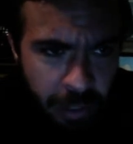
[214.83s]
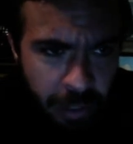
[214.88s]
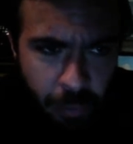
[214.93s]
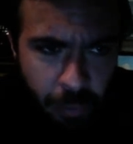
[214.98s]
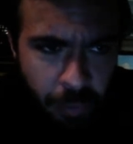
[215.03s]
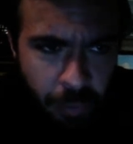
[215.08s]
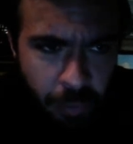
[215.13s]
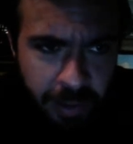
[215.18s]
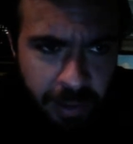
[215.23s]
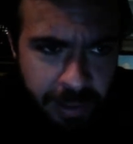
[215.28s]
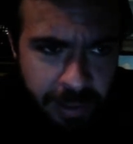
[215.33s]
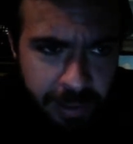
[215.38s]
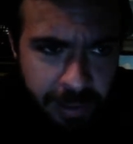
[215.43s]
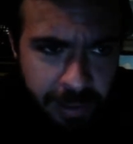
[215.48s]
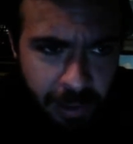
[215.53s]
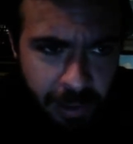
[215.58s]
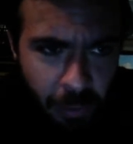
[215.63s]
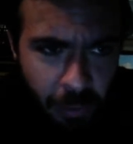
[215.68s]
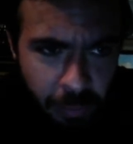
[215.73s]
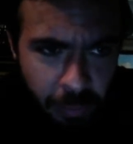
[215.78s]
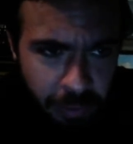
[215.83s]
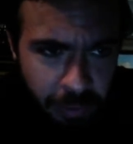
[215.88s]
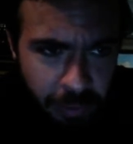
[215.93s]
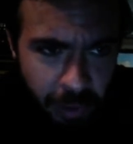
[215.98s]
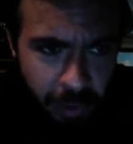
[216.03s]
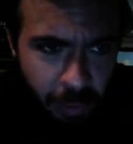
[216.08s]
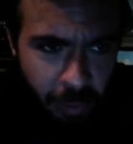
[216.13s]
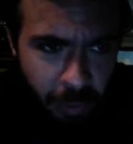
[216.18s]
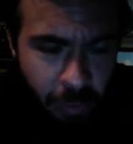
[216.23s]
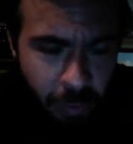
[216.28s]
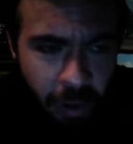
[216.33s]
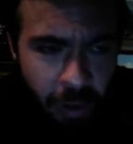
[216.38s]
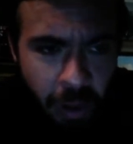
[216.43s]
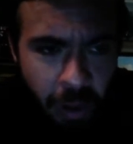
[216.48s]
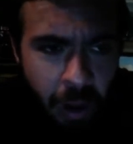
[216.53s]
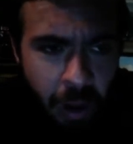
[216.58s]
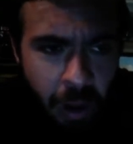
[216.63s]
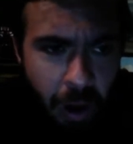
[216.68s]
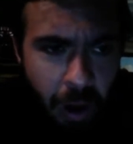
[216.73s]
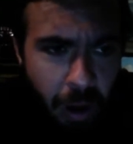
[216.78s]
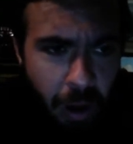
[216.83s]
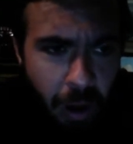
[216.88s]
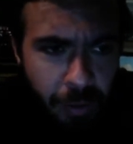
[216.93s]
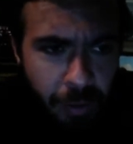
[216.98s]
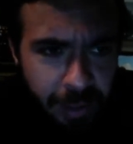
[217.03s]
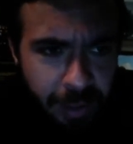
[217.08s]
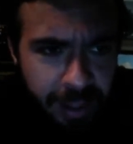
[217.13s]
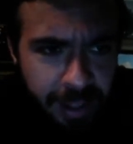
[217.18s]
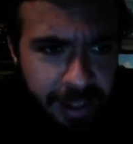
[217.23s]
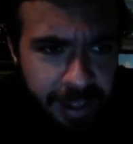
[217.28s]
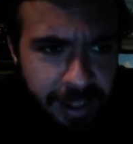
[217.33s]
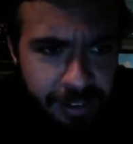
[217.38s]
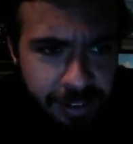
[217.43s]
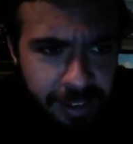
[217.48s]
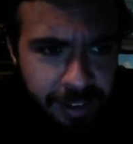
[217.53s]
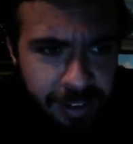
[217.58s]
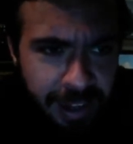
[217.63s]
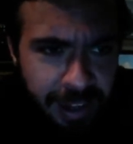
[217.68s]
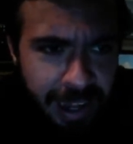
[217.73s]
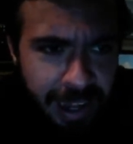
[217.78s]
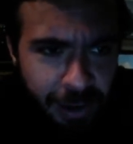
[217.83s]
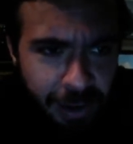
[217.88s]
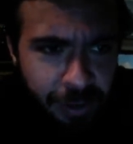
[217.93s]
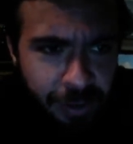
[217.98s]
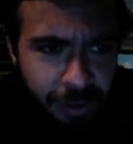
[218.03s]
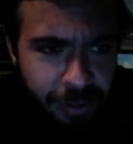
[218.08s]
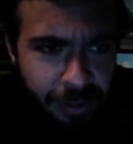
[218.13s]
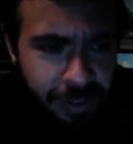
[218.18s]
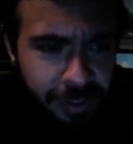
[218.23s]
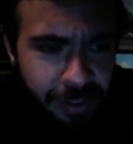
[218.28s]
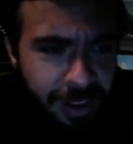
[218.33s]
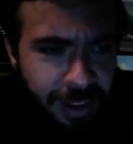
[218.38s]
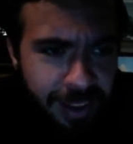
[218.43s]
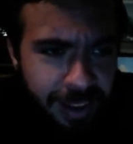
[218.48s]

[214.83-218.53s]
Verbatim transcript: I really don't know all the ins and outs